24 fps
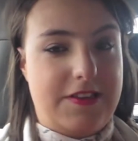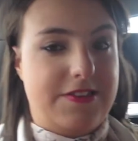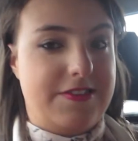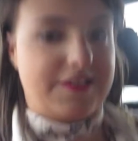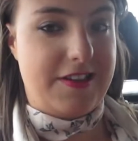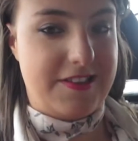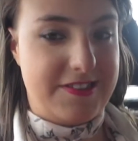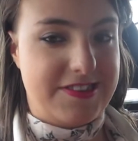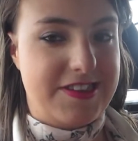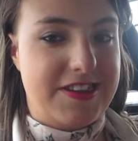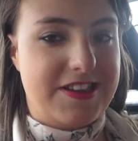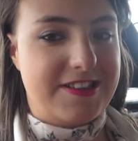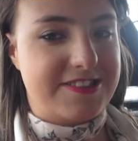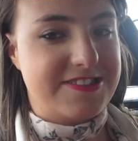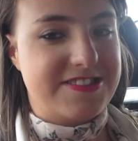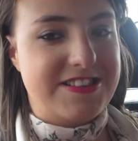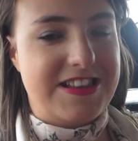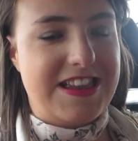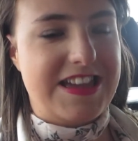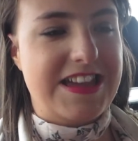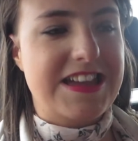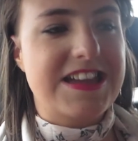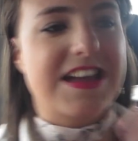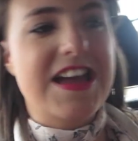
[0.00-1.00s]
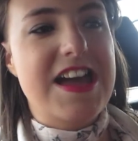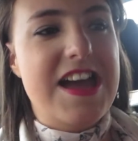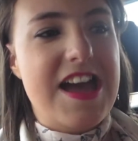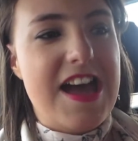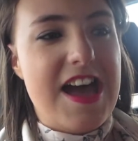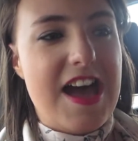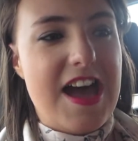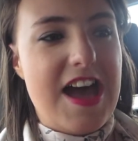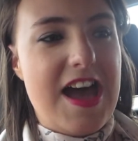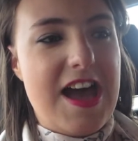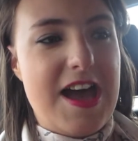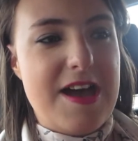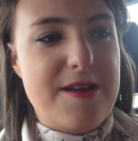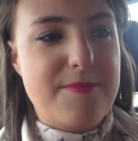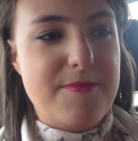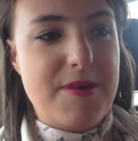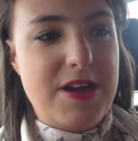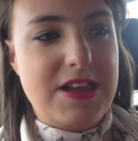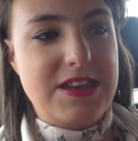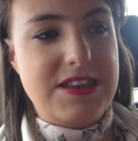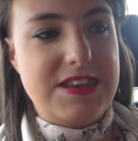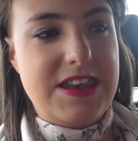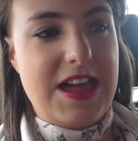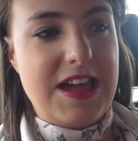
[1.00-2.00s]
exciting actually. Um,
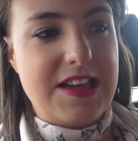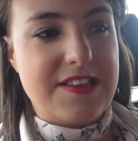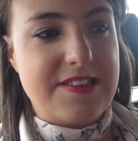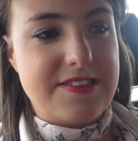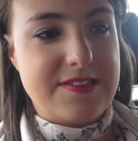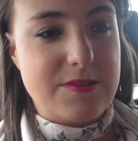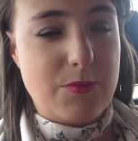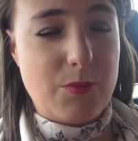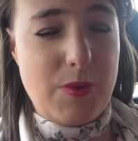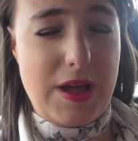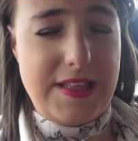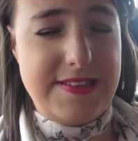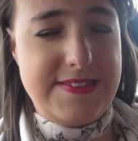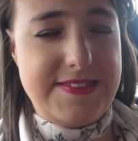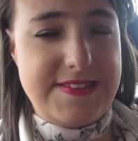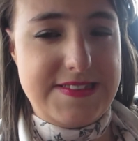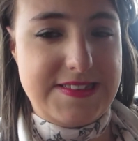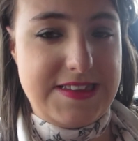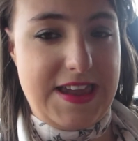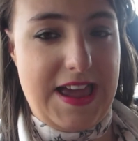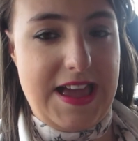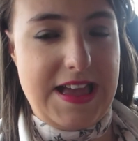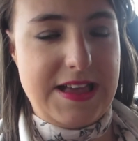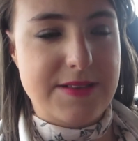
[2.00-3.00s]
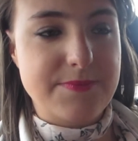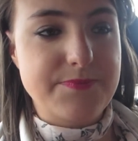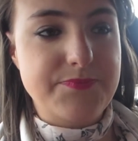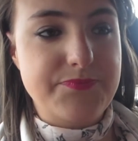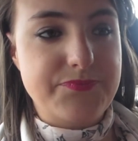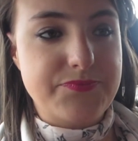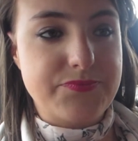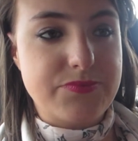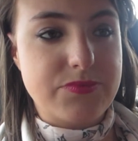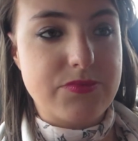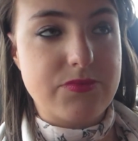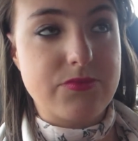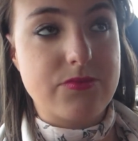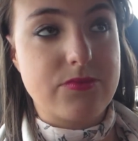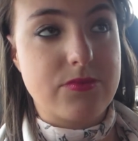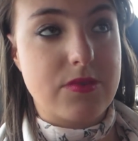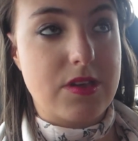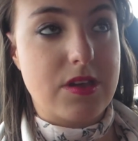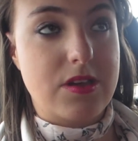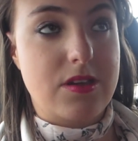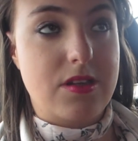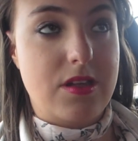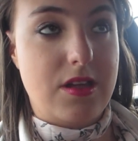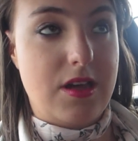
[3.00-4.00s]
next Wednesday,
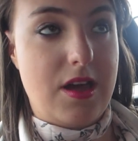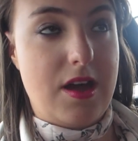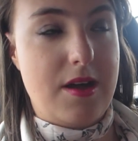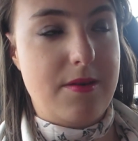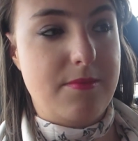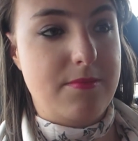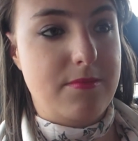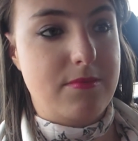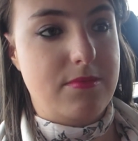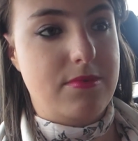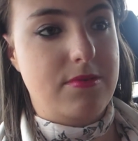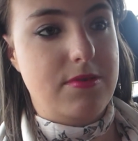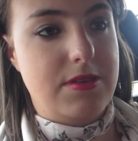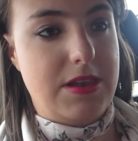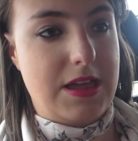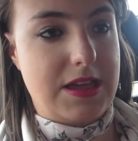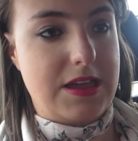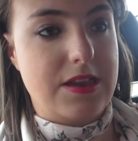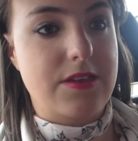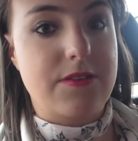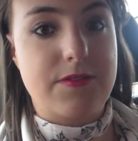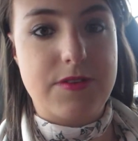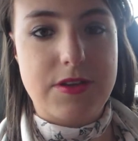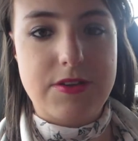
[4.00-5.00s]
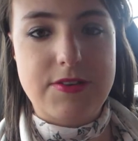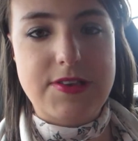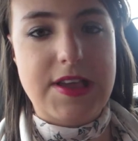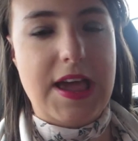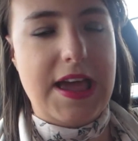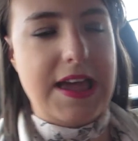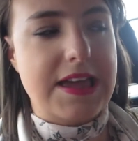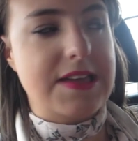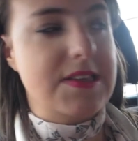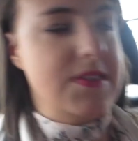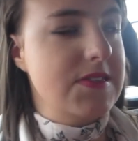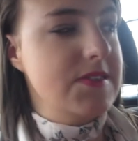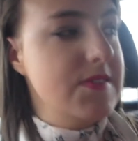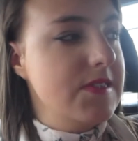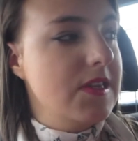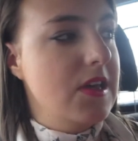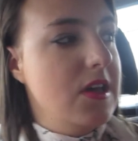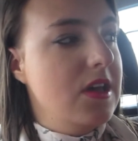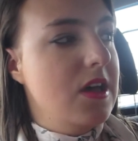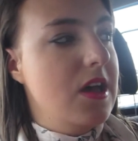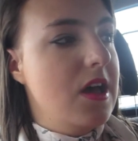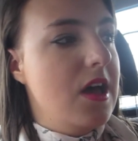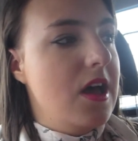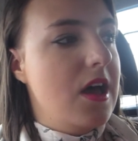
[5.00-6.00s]
um, like in a few days,
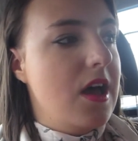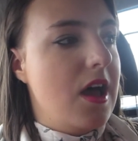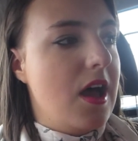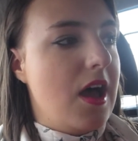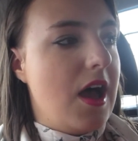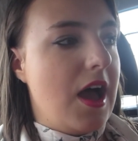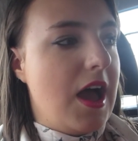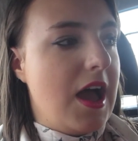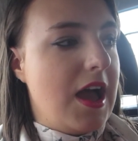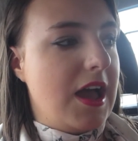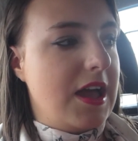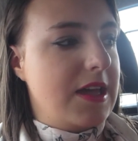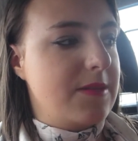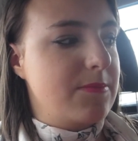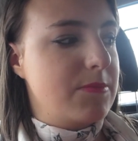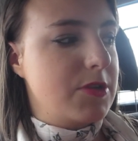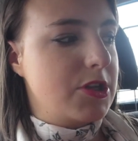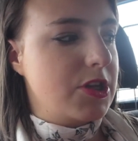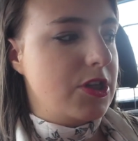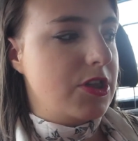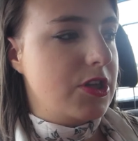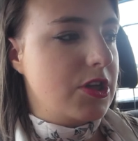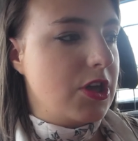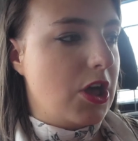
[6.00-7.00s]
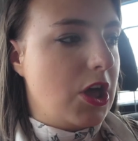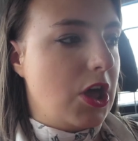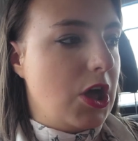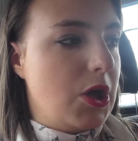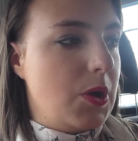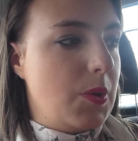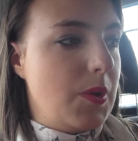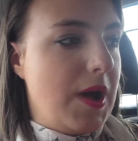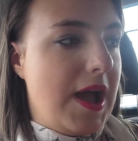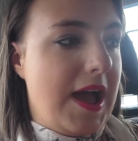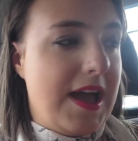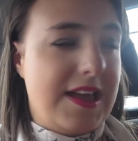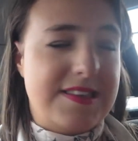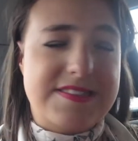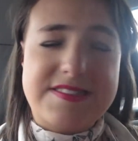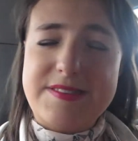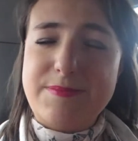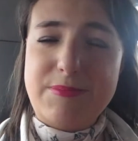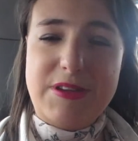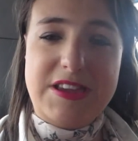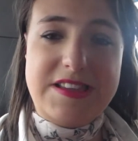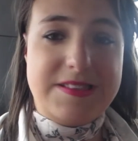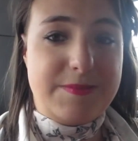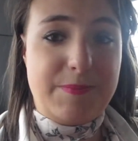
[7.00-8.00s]
I'm gonna go and
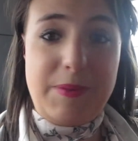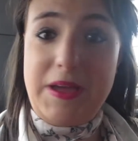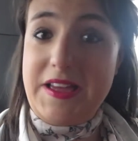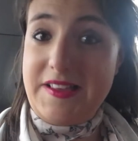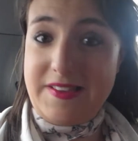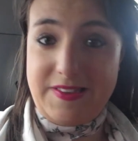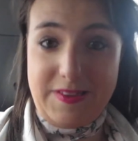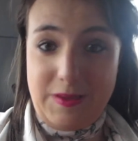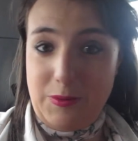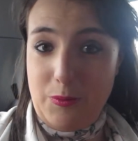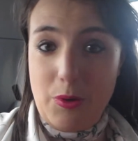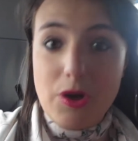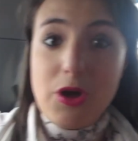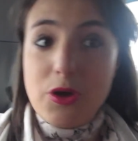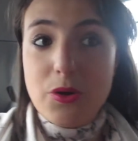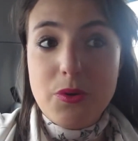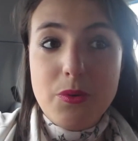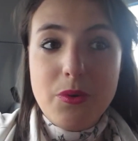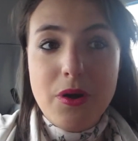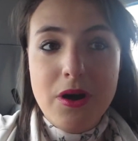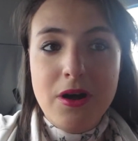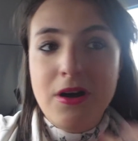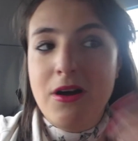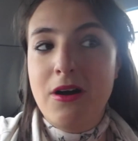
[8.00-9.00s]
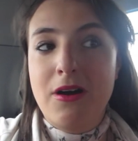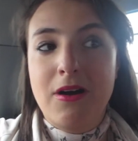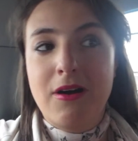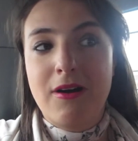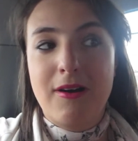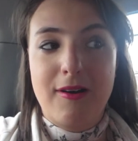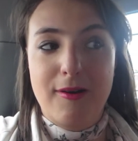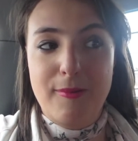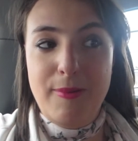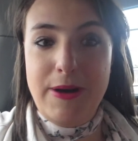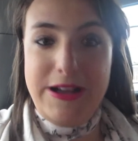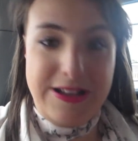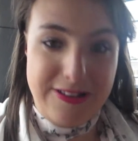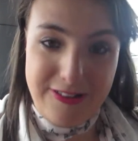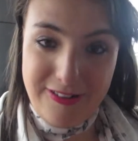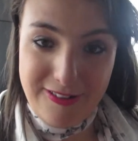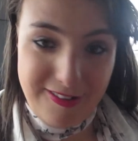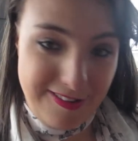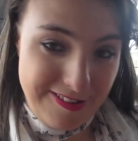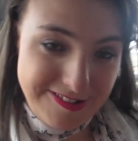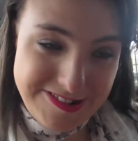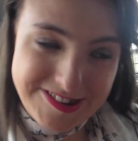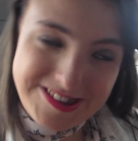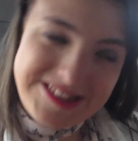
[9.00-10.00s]
meet Pixiwoo. Oh my
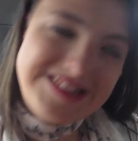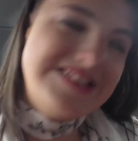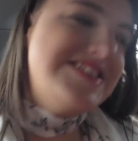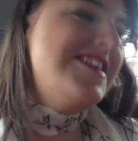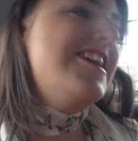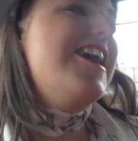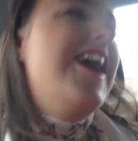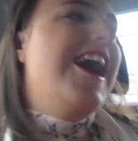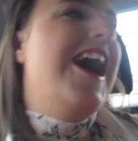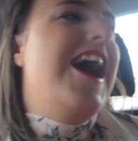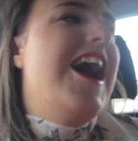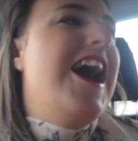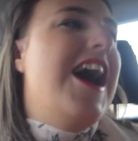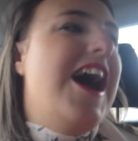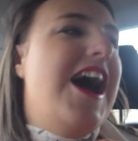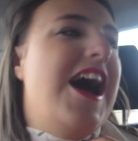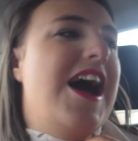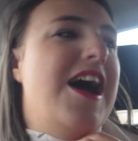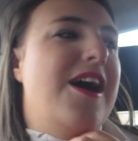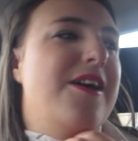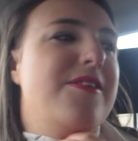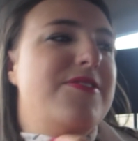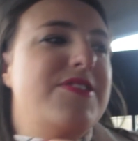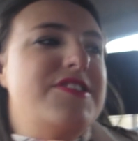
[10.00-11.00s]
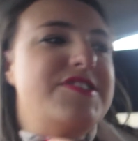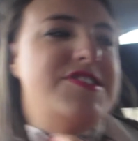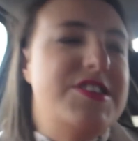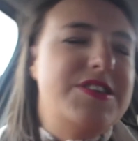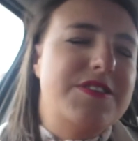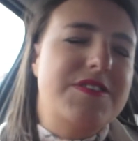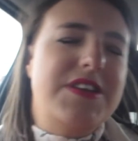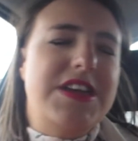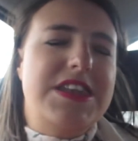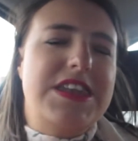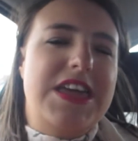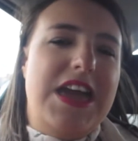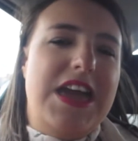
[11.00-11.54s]
god. Uh, they're doing